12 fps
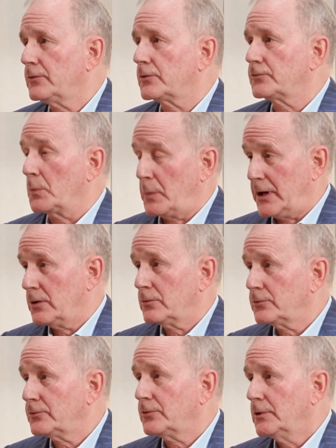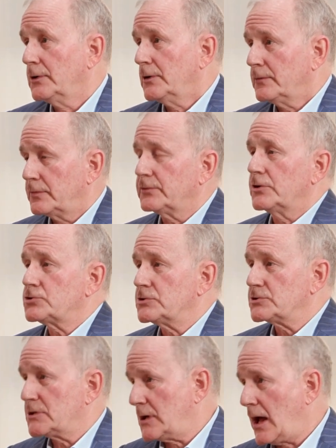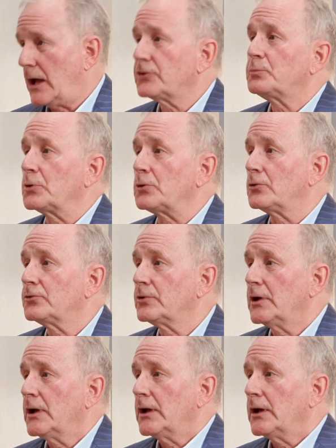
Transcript: There's the payers, physicians, and hospitals.